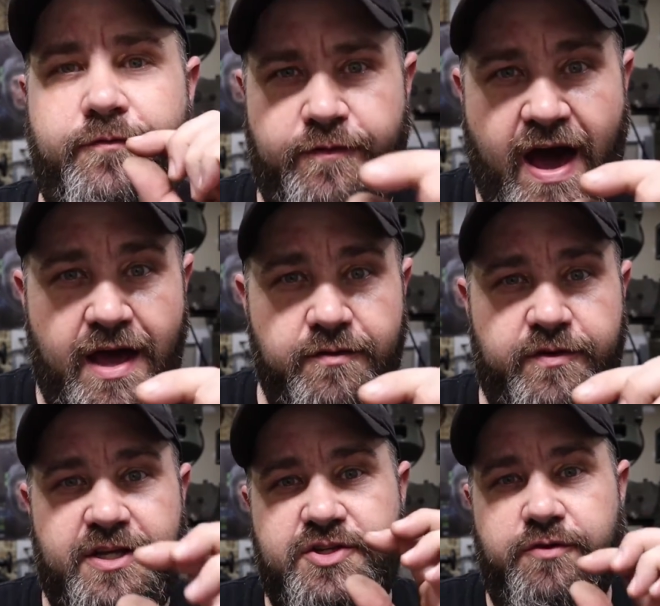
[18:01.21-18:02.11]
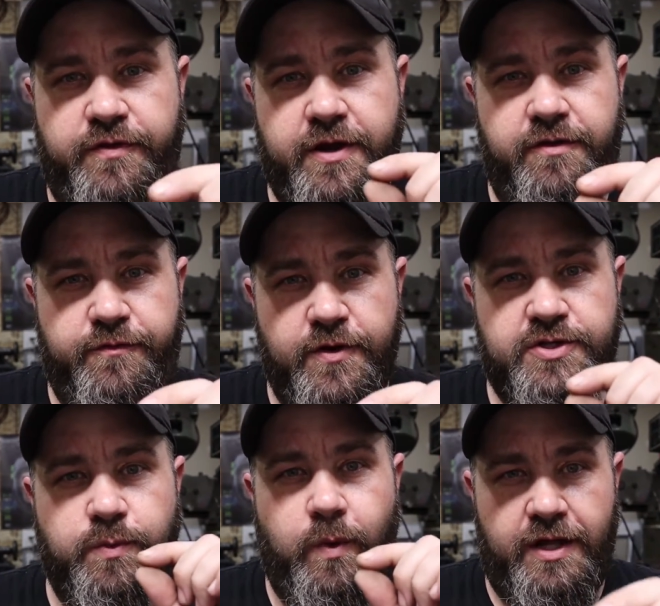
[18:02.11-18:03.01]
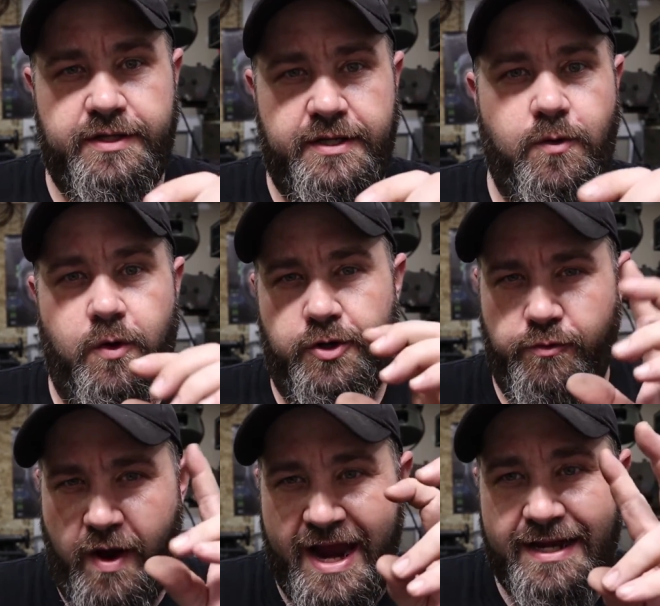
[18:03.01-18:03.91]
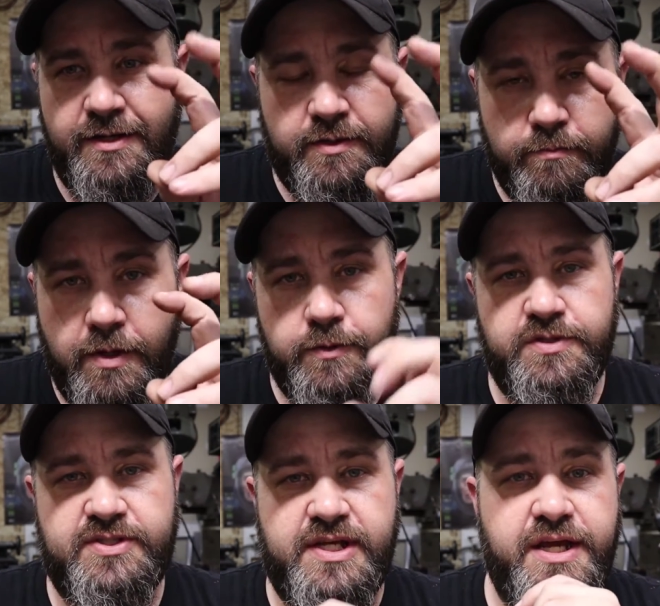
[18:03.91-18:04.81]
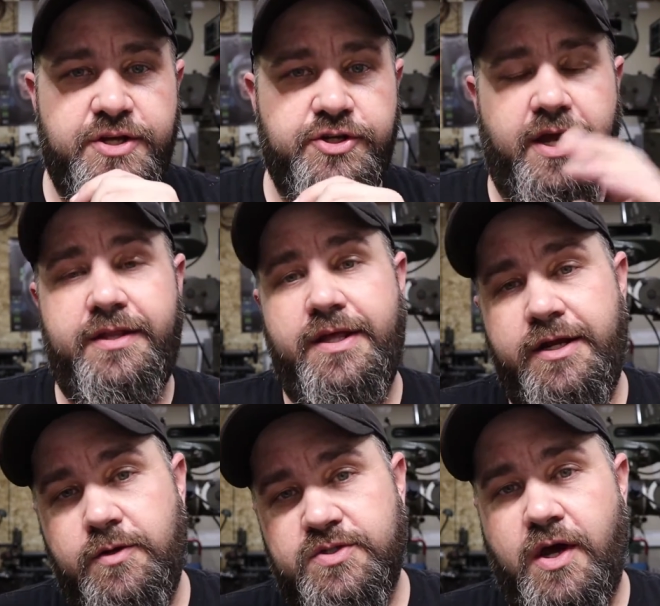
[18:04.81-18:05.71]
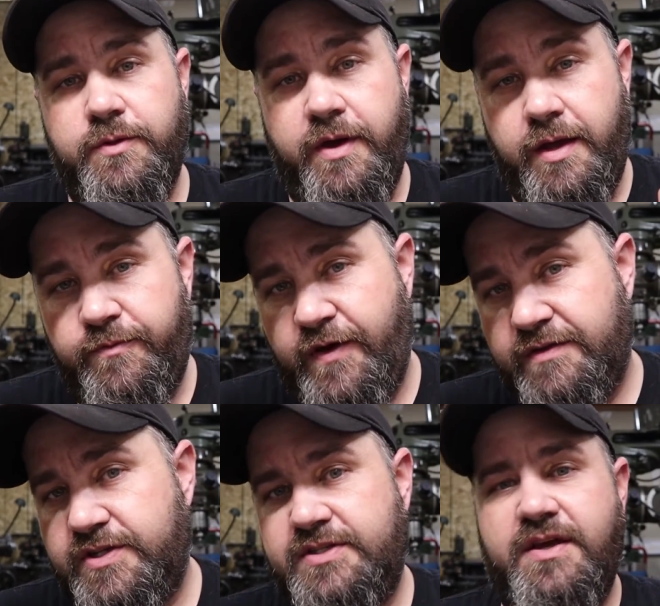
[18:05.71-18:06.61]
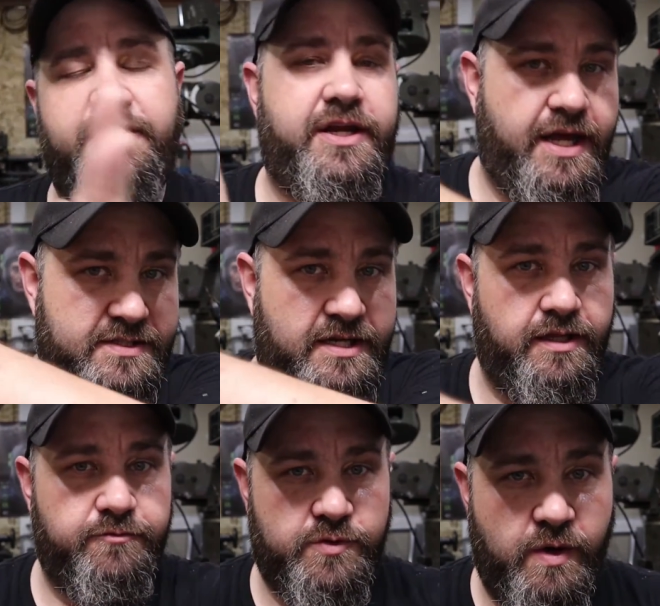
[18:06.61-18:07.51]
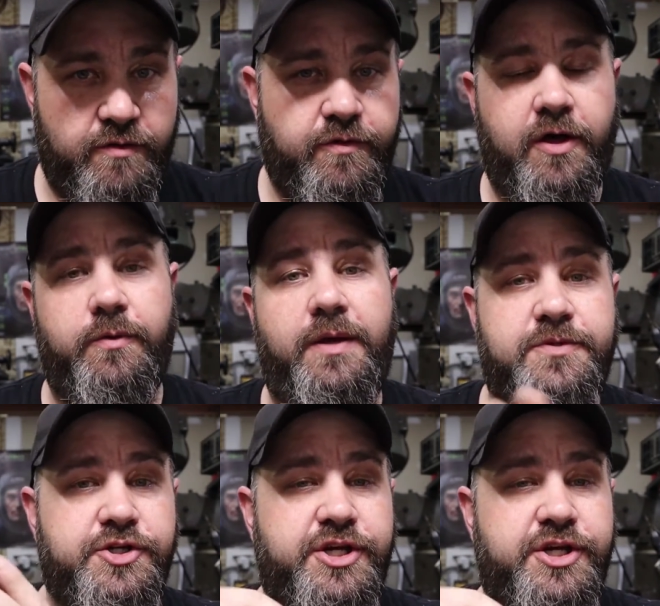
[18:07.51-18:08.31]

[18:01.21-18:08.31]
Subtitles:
5 is your very first welding or grind mode stage, and then it goes all the way up. 5, 6, 7, 8, 9, 10, 11, 12. All the way up to